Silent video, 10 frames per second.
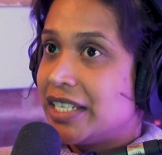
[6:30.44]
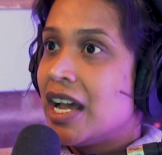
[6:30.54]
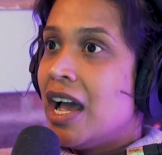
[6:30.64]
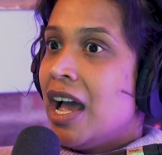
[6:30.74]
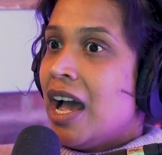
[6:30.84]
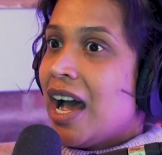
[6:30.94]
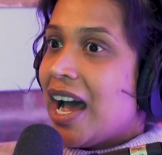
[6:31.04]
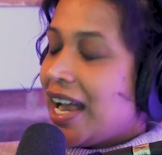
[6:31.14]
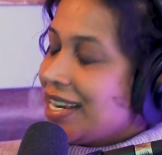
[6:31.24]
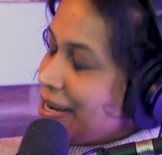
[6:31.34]
died,
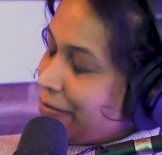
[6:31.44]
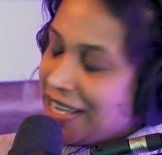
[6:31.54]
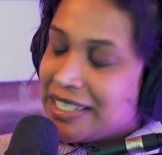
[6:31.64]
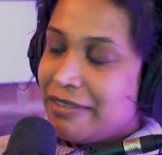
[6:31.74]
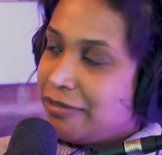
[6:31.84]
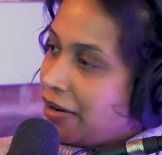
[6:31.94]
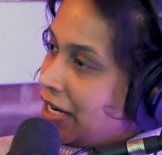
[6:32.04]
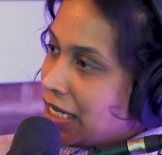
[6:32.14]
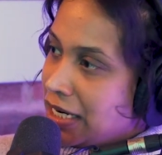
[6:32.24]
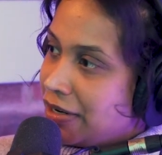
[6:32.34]
and he makes it
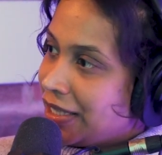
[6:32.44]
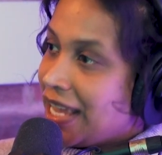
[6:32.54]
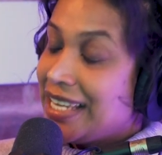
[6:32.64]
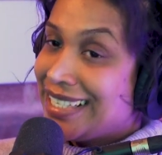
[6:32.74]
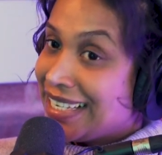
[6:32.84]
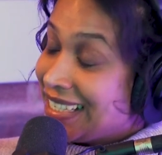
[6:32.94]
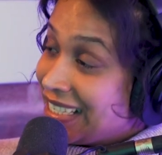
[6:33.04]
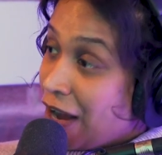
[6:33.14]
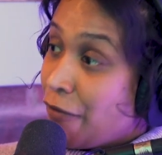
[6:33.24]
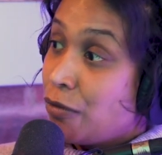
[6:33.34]
very clear in there. He says
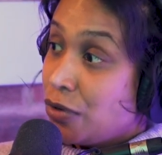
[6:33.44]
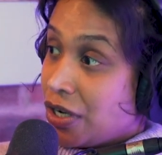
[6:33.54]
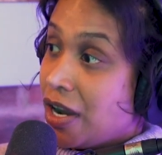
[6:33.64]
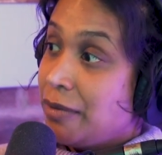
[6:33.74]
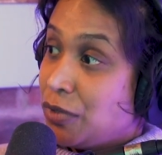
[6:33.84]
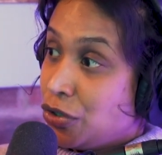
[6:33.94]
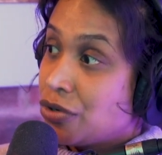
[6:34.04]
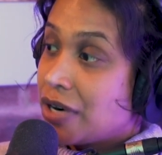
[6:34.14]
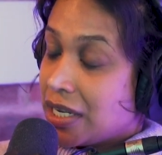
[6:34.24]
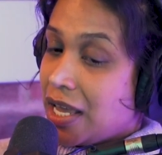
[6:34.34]
several times
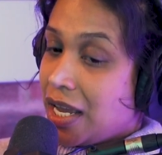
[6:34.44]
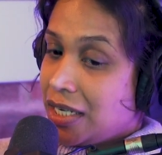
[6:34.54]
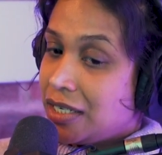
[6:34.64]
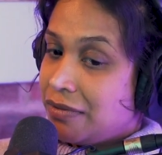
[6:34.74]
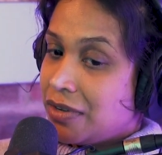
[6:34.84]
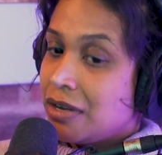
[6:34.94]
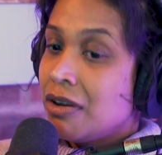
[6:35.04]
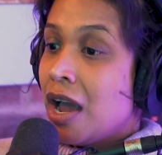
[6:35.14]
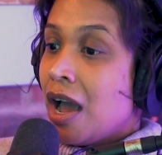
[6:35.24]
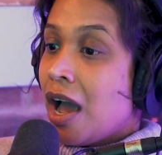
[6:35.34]
during that
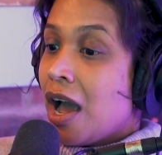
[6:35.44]
interview